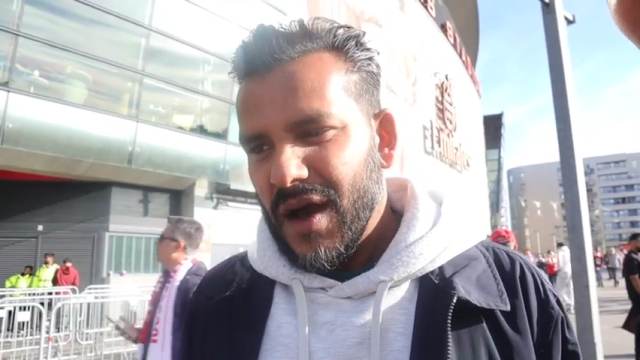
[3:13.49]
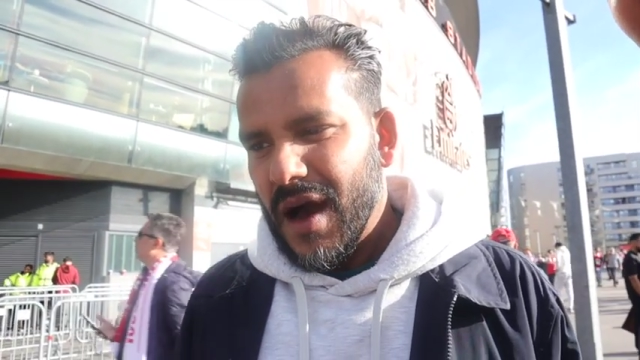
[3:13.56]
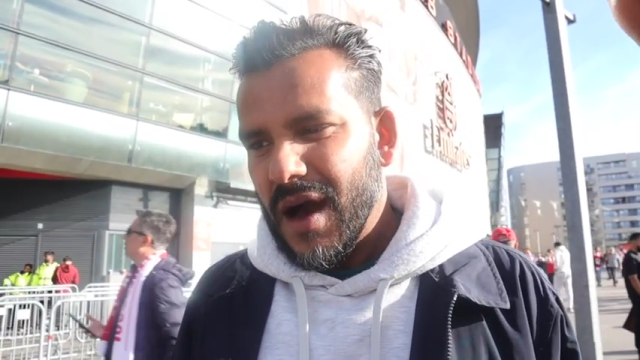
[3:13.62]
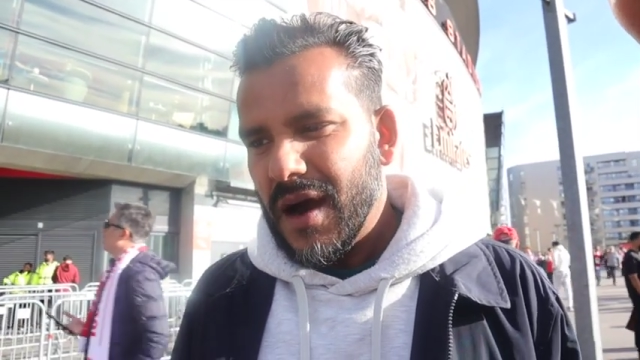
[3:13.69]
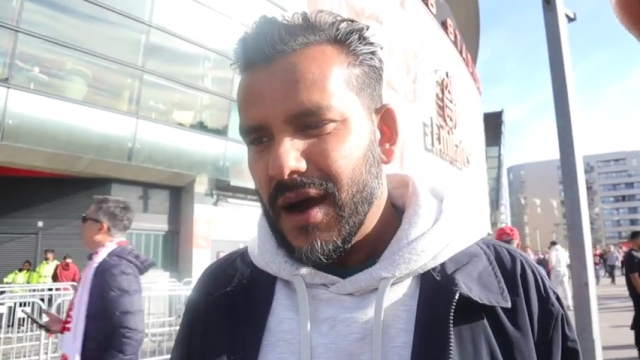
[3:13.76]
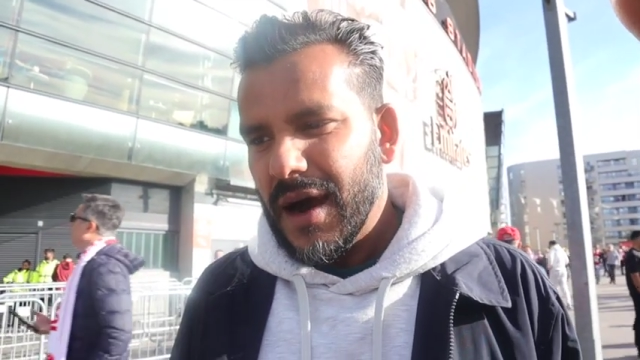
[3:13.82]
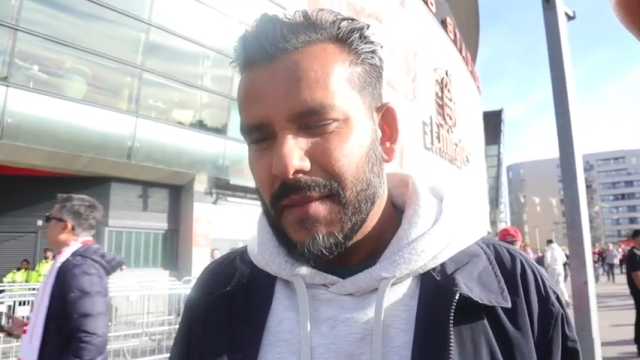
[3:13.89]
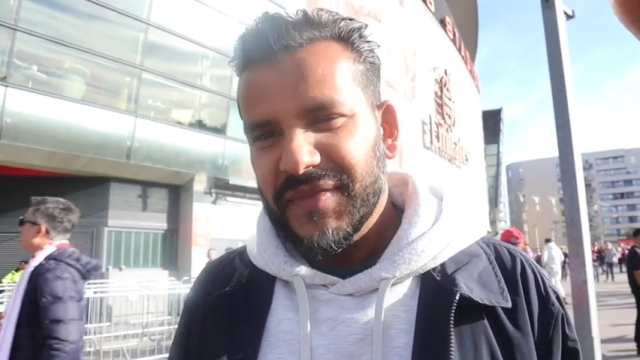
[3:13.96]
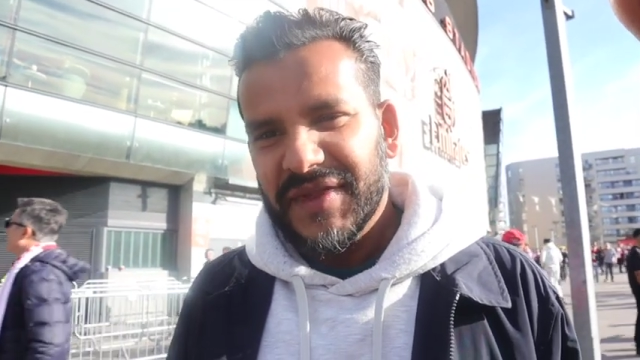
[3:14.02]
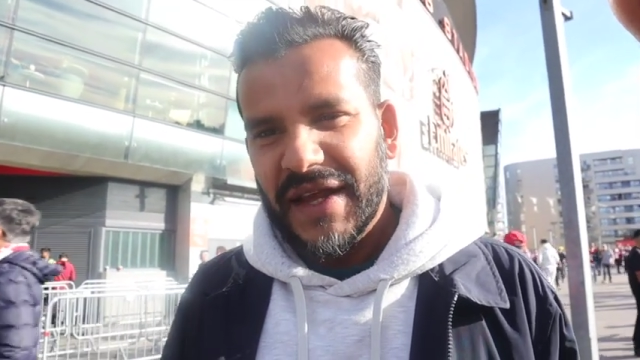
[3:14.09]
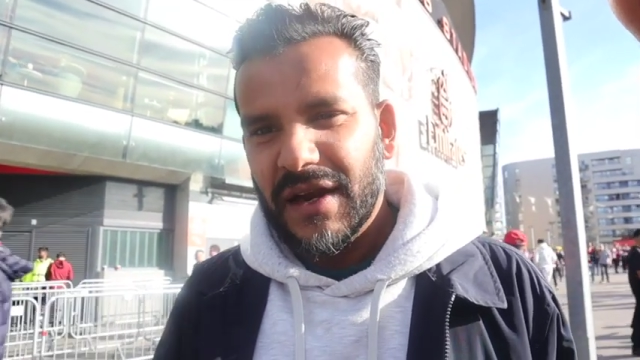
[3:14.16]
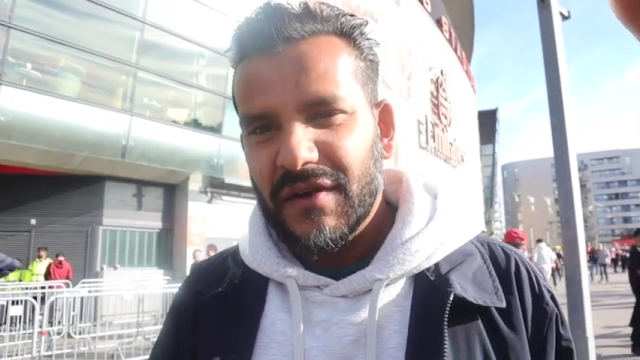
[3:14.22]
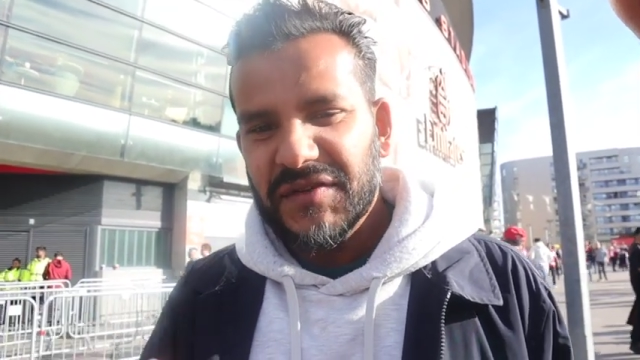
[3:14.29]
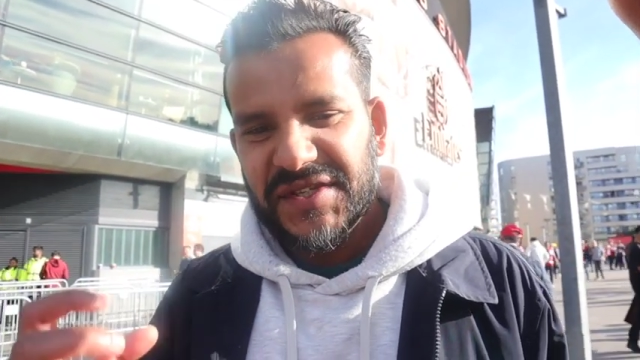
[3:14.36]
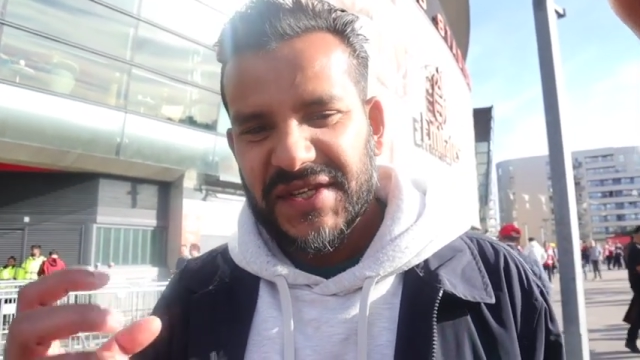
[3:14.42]
Um, they
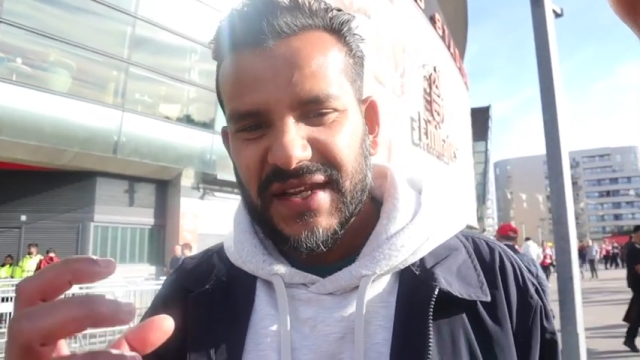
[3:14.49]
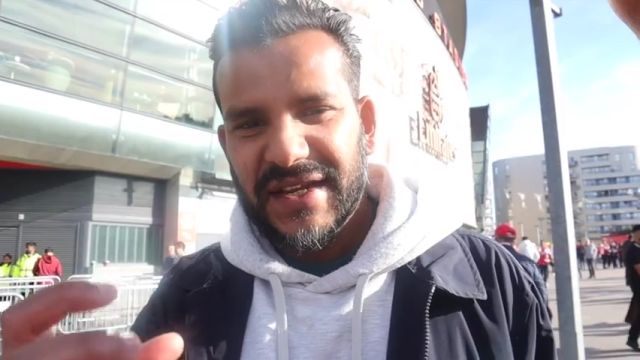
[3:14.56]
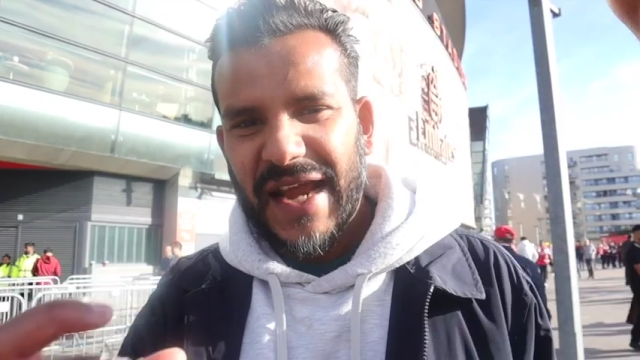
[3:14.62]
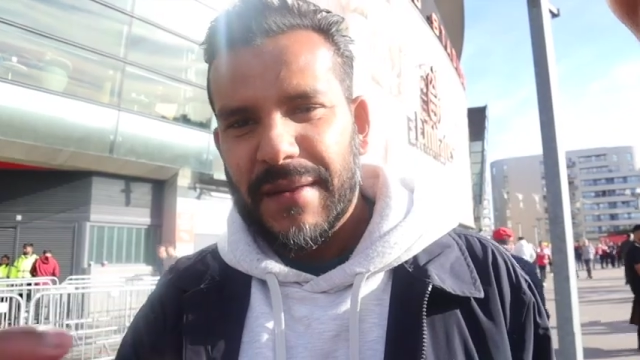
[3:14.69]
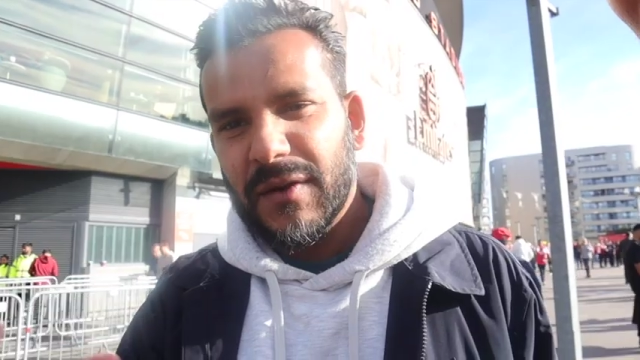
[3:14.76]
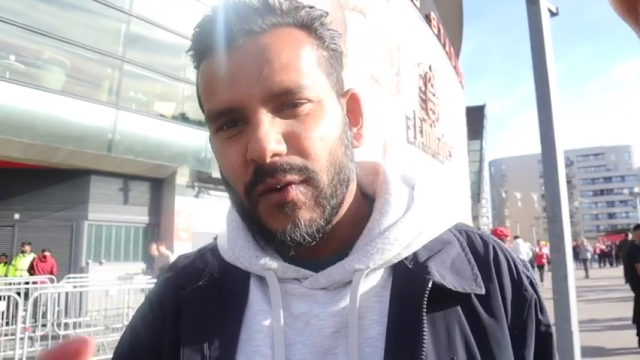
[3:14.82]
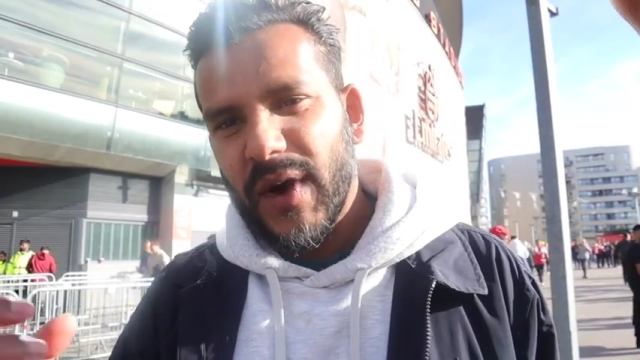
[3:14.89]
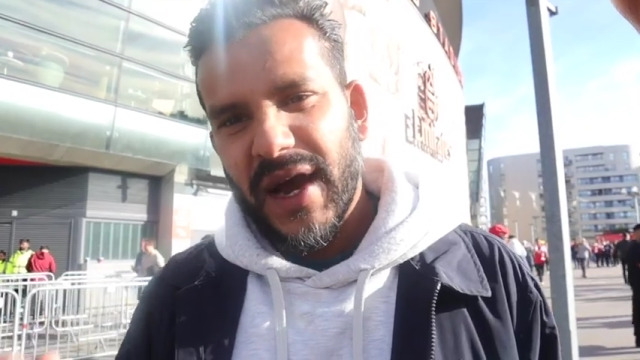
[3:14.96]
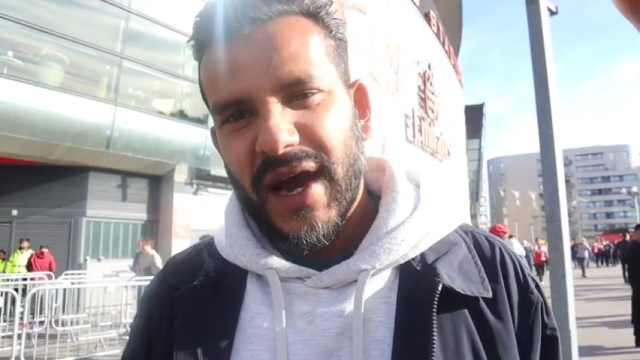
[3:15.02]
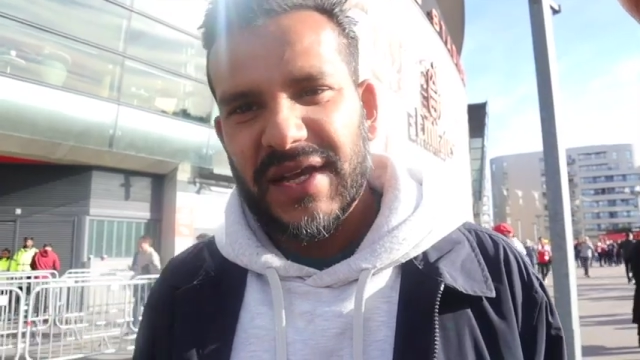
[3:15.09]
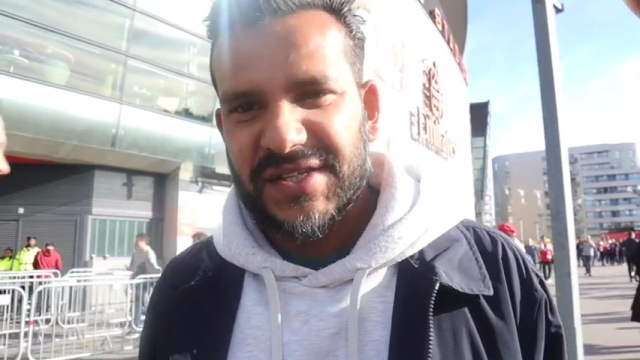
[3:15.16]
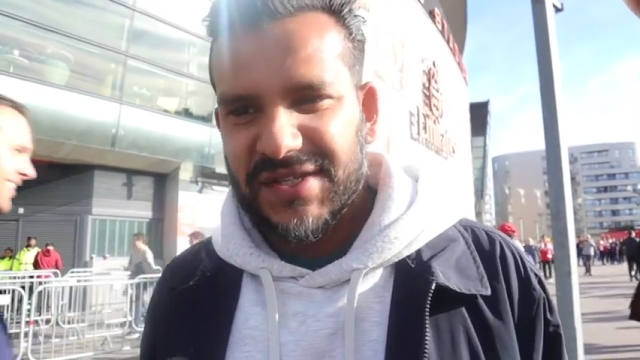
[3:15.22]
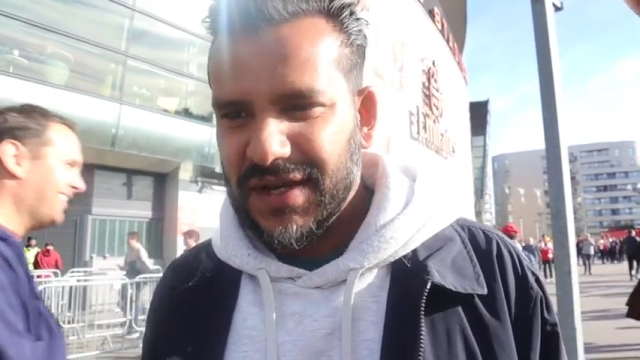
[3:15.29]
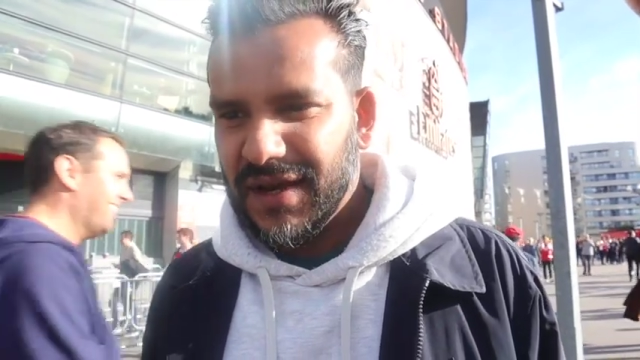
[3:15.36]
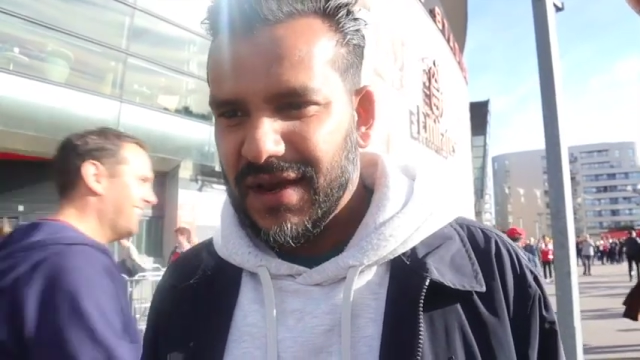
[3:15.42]
don't see it again the way I
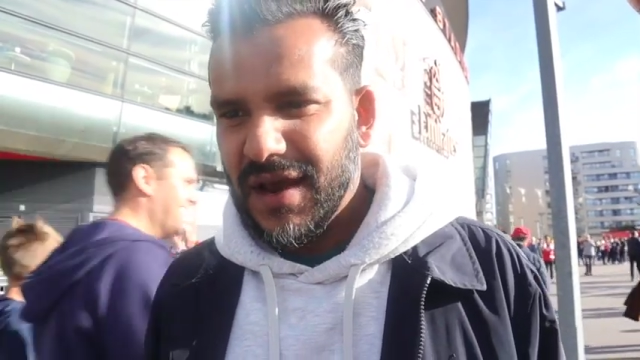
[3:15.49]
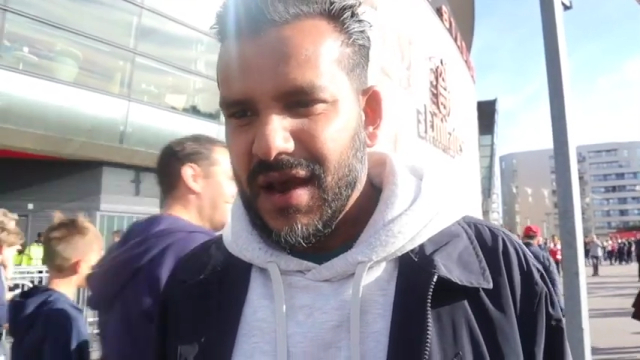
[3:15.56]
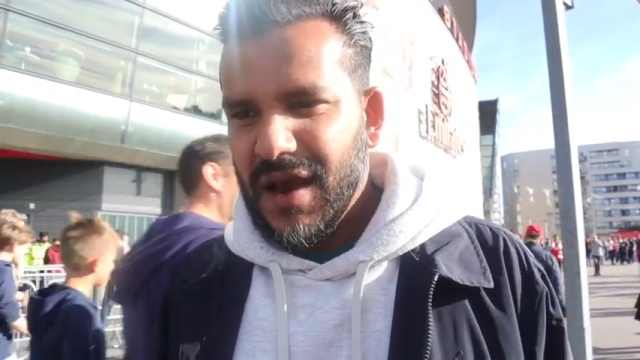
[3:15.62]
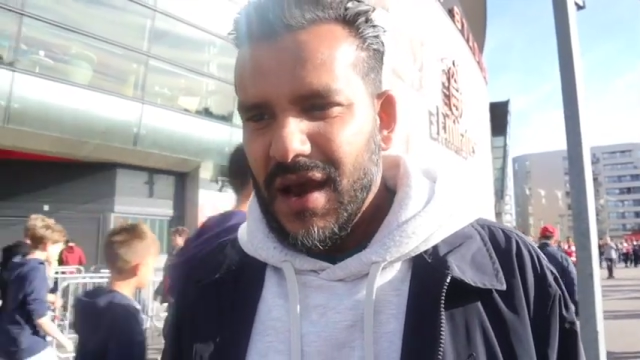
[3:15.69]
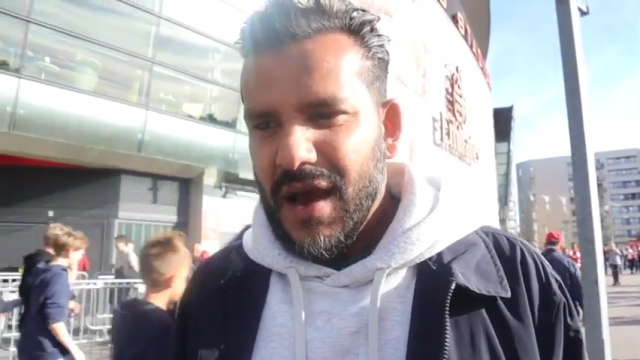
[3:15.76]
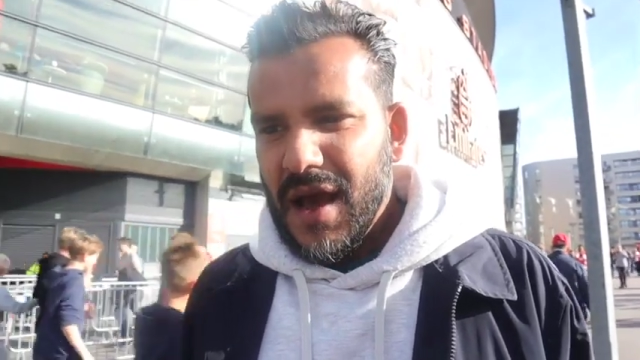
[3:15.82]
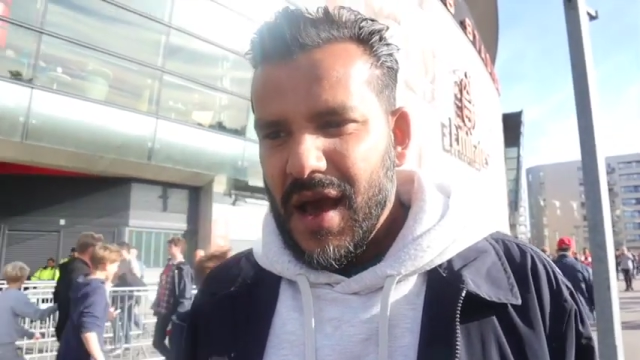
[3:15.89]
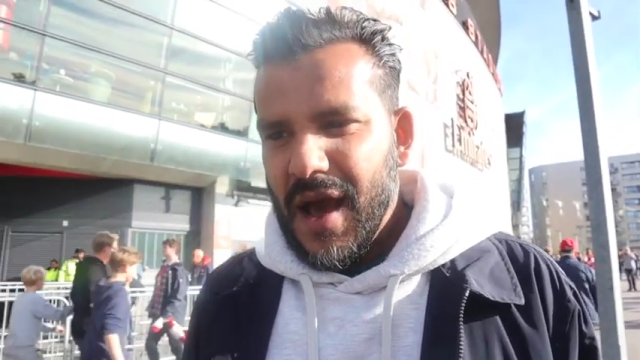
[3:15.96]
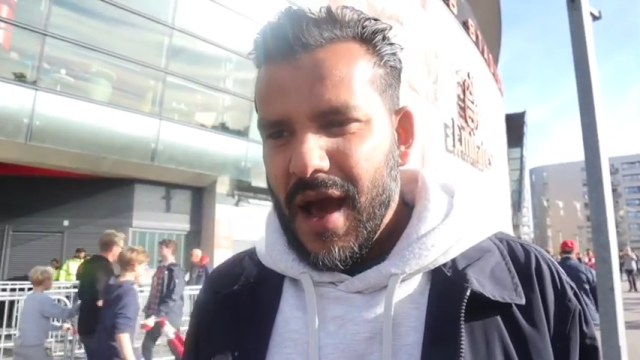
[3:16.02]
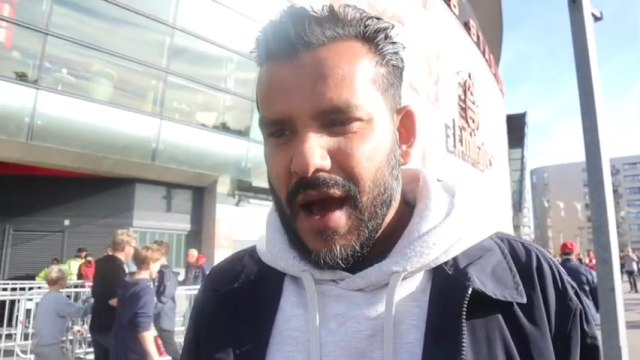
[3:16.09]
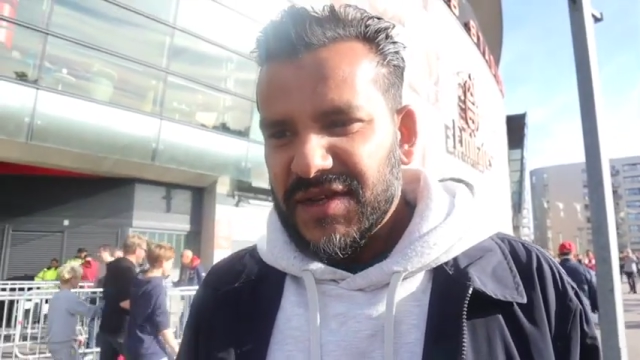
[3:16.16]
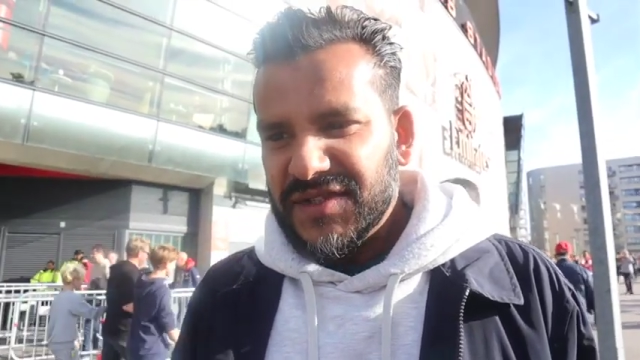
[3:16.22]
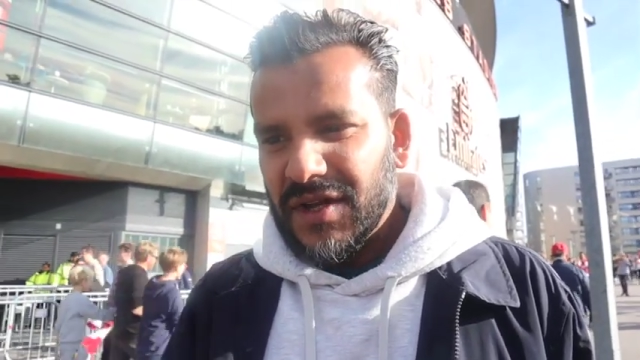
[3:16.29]
see it.